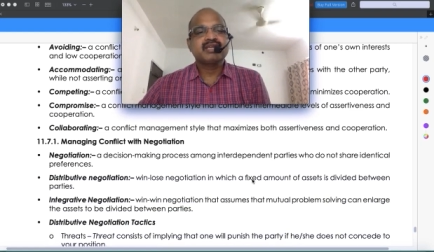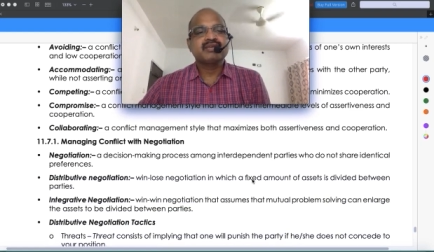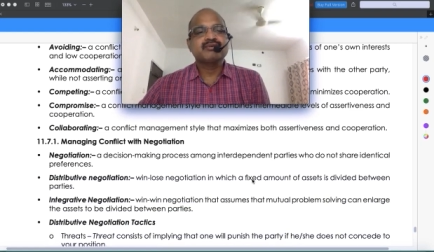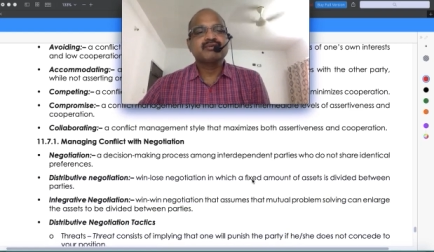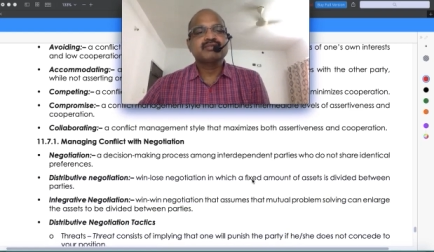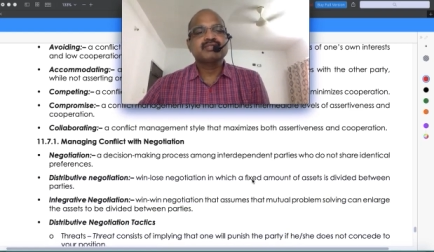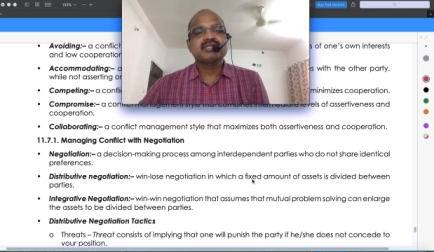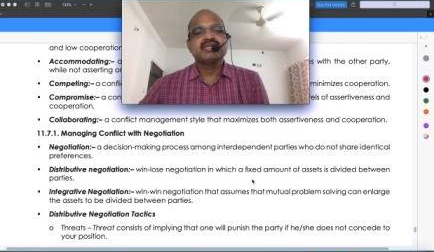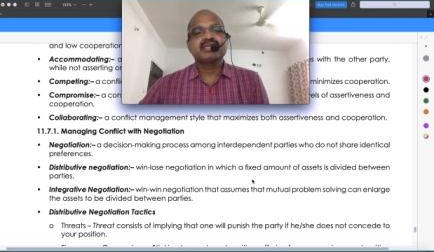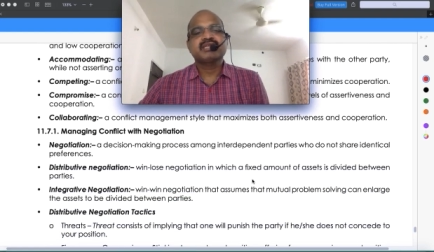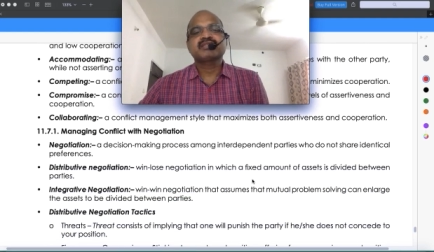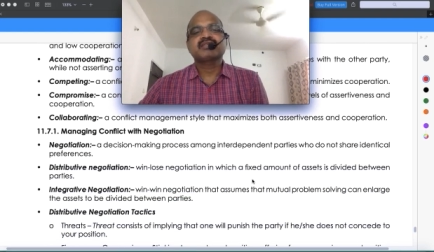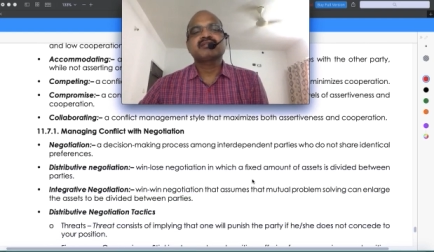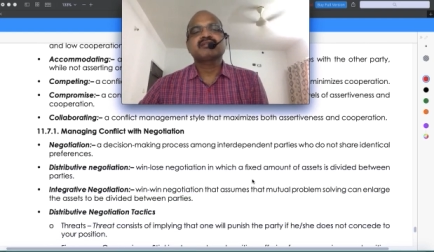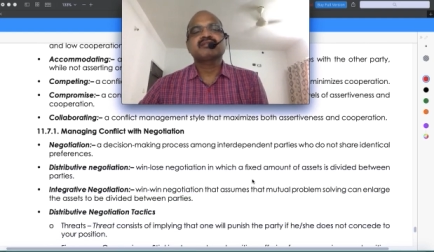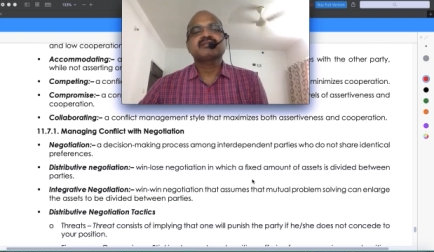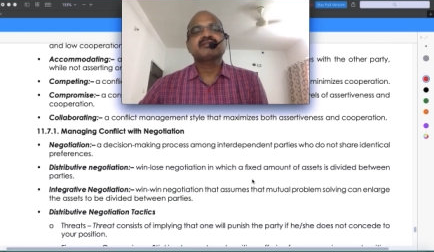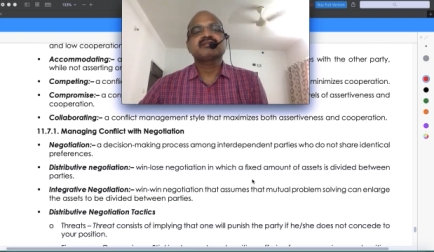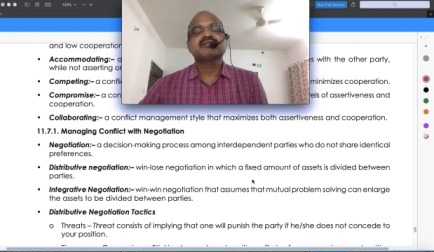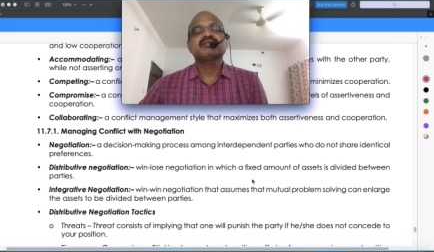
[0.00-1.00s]
negotiation
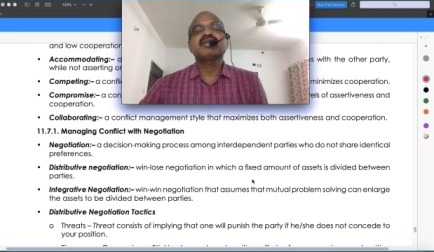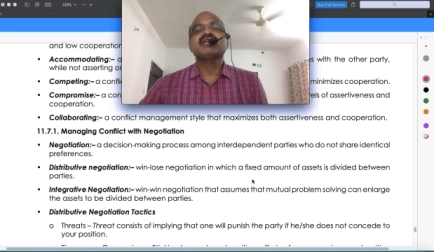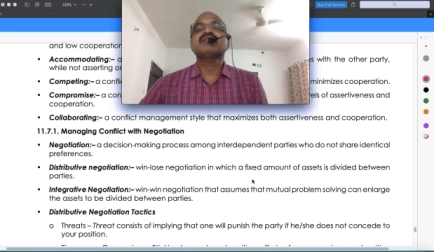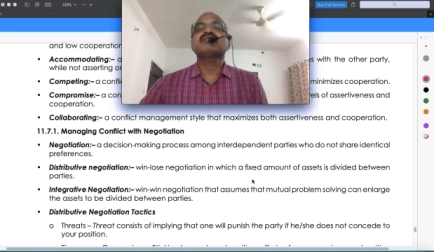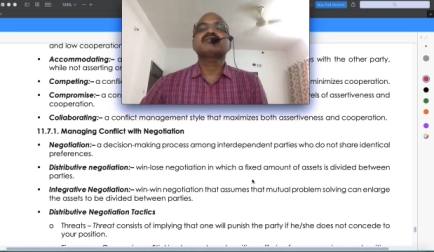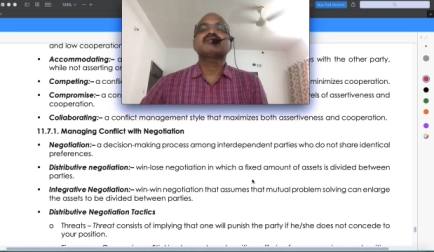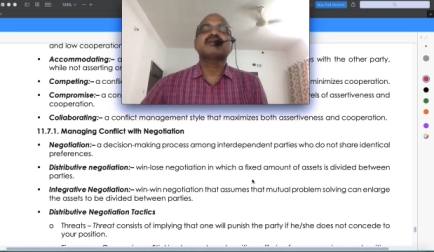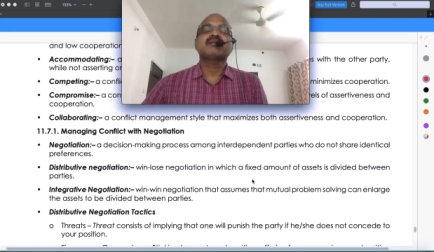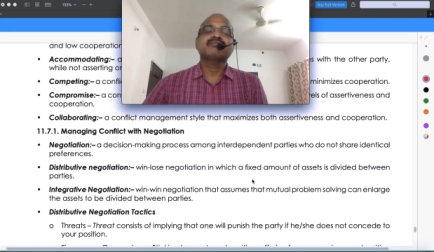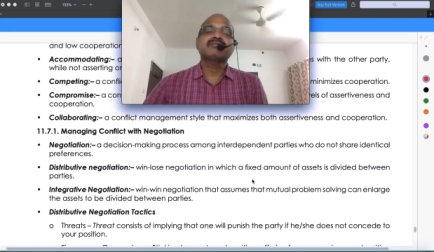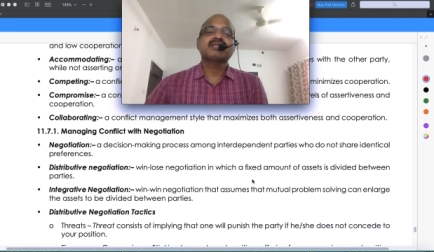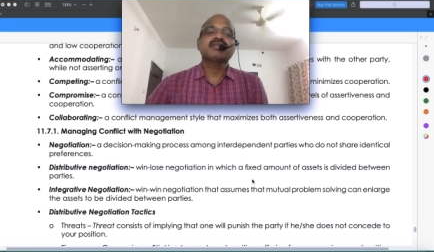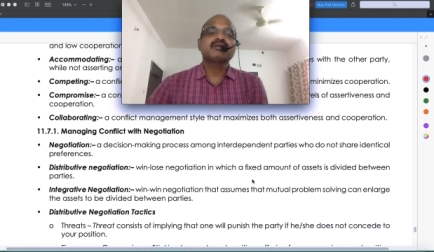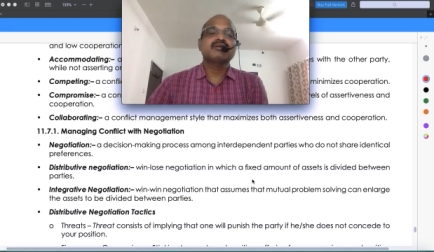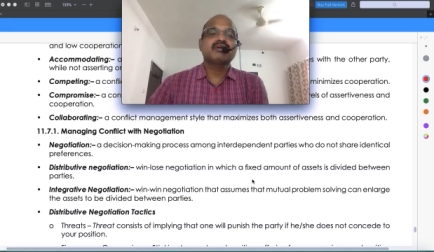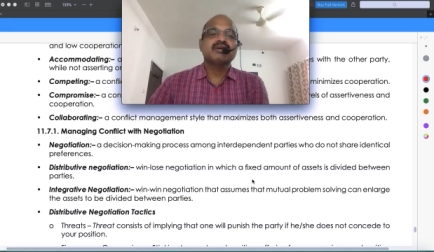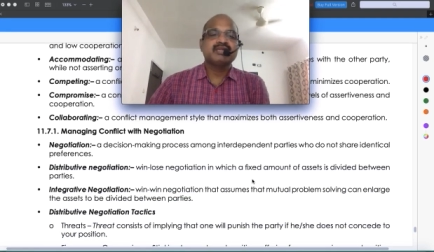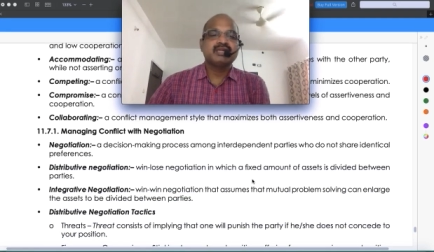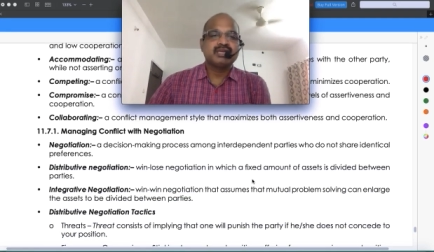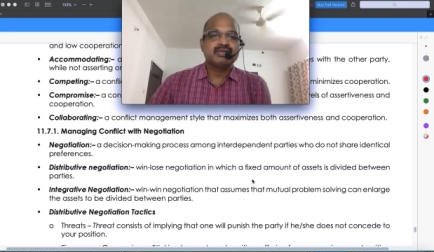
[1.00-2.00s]
there is something
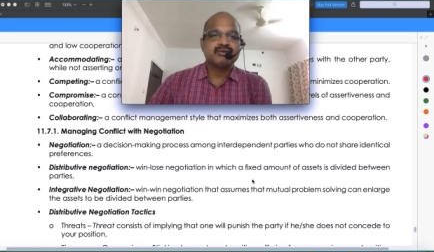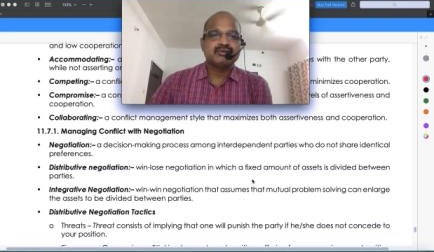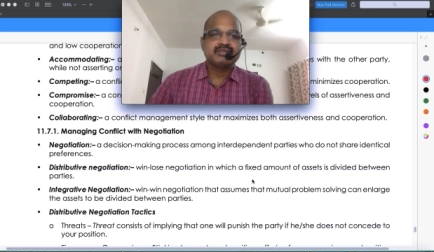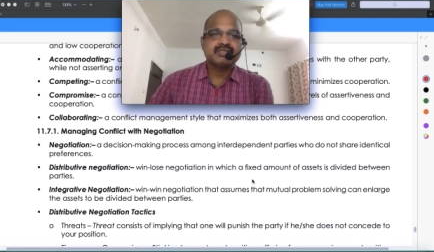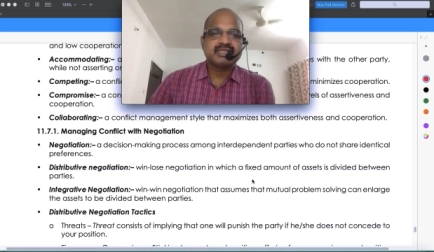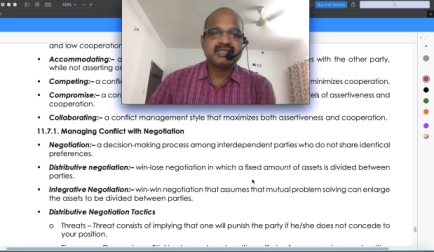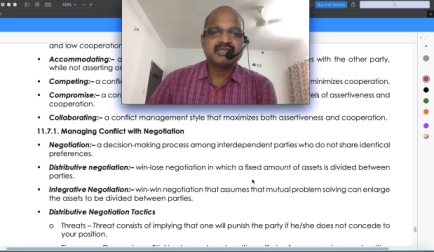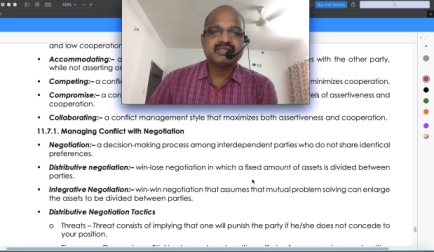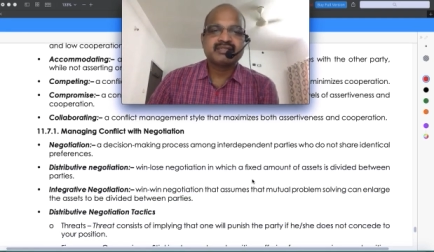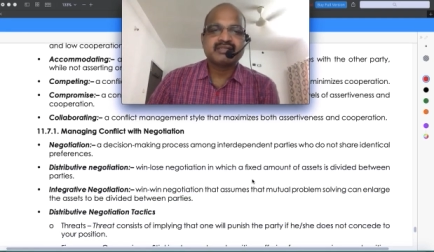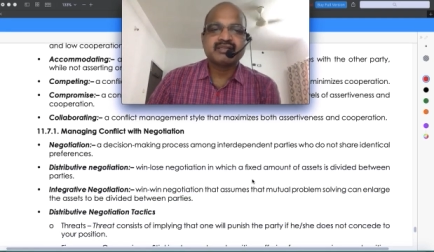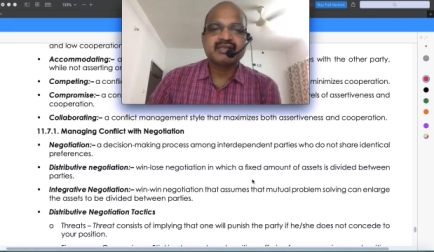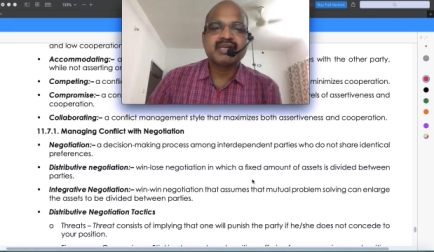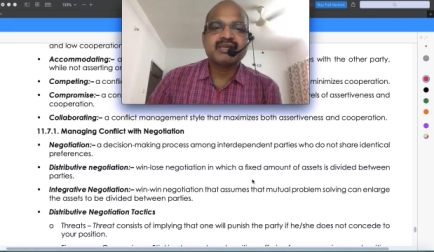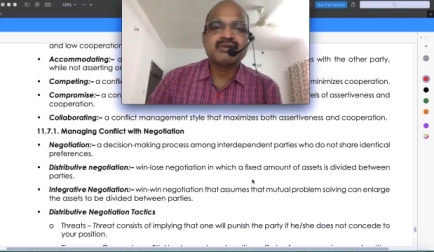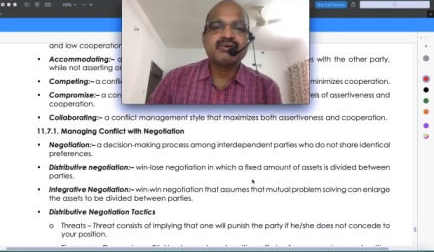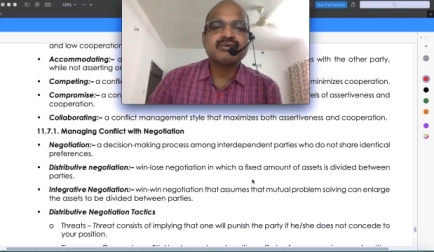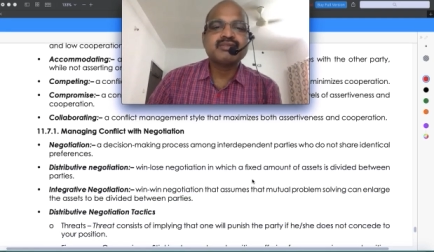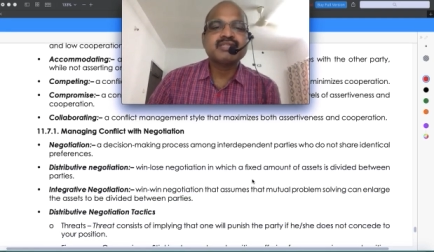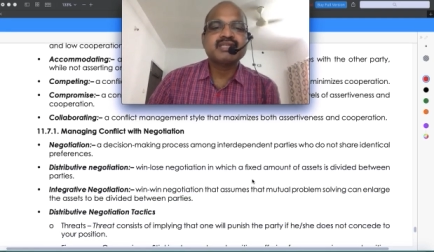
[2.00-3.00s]
called negotiation
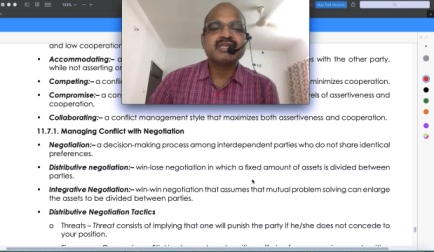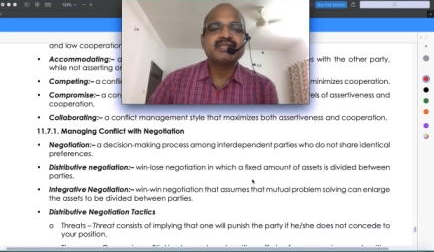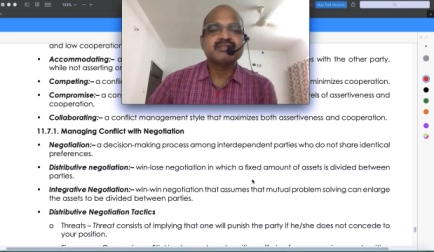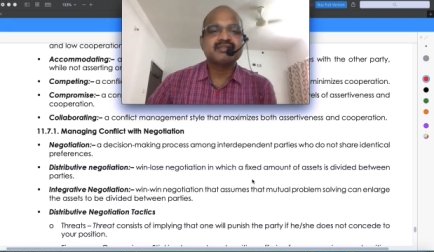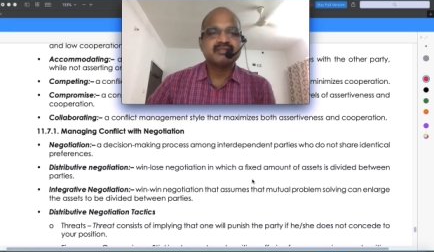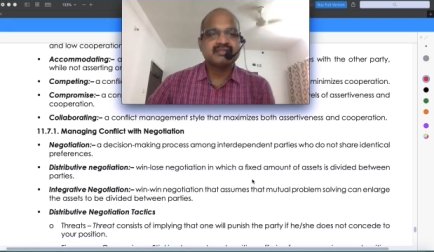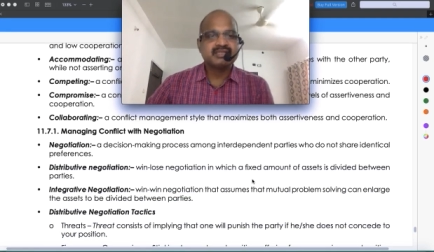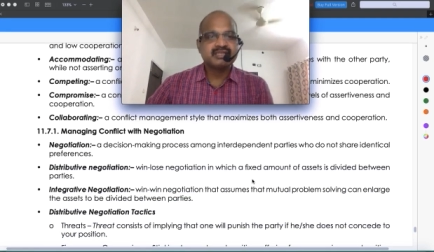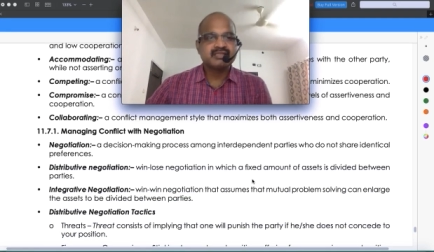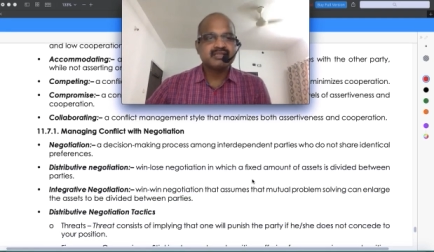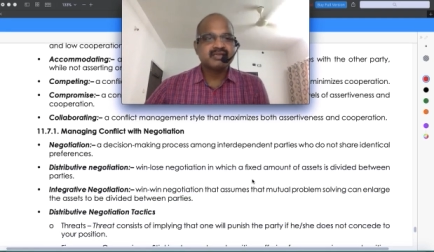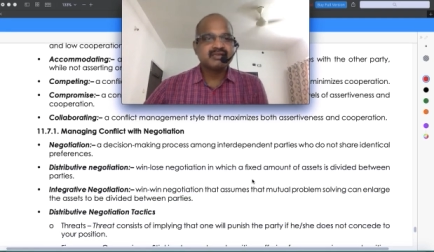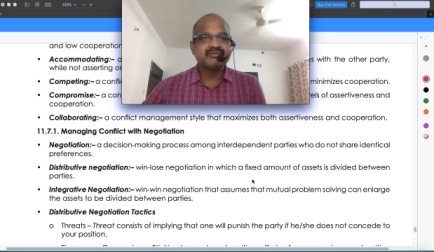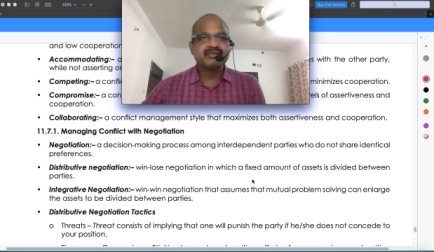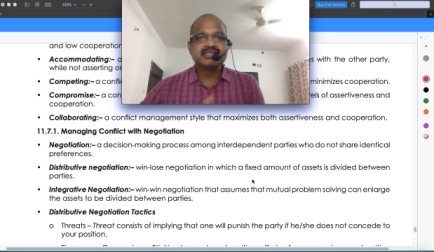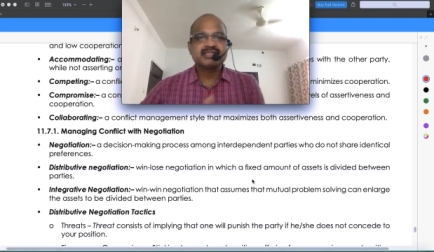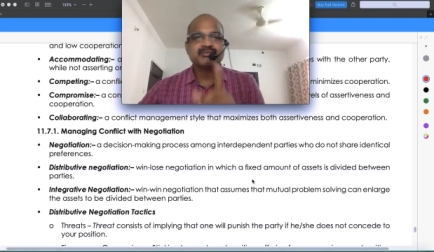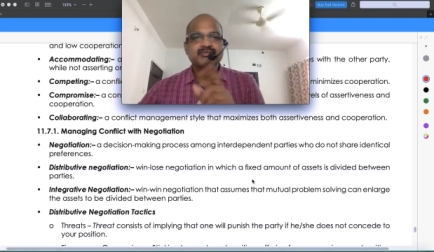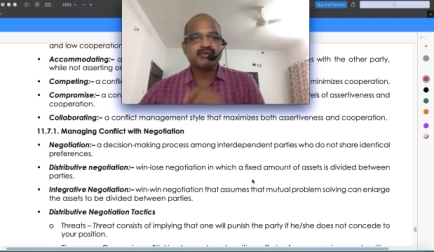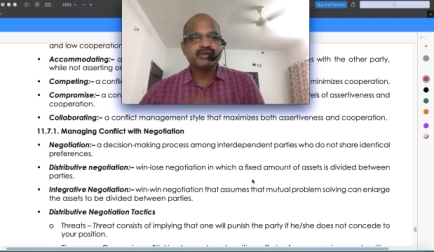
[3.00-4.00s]
negotiation see there
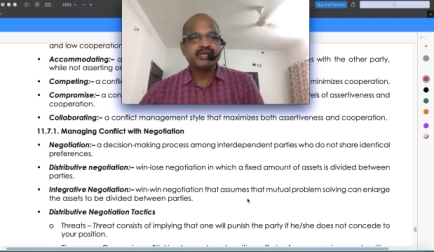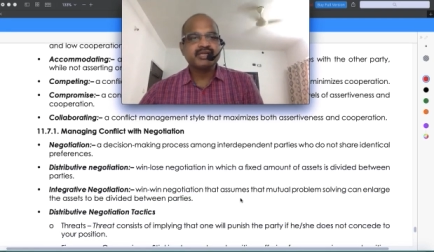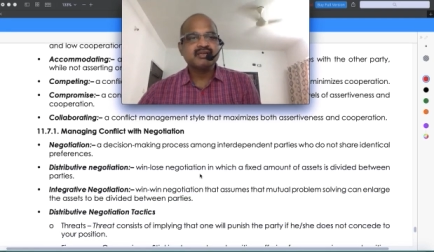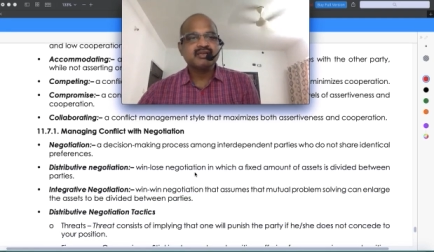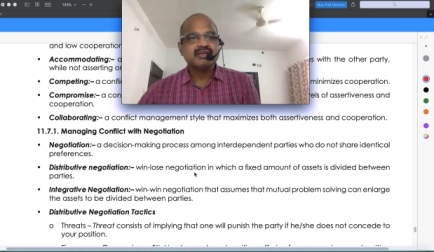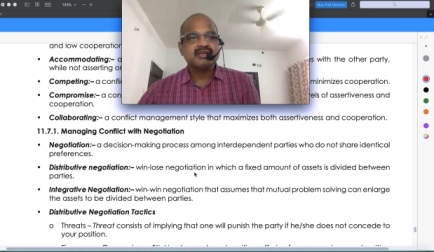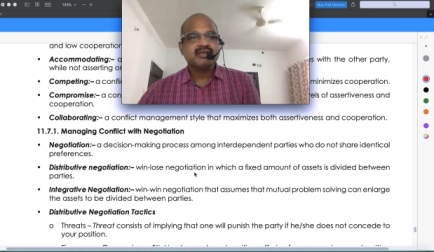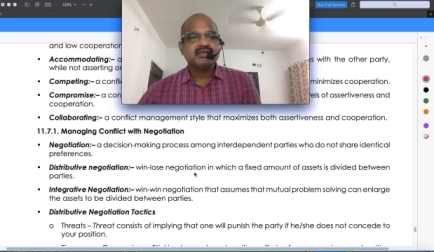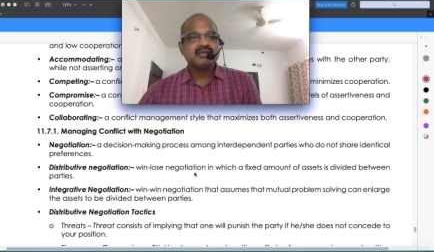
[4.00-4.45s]
first point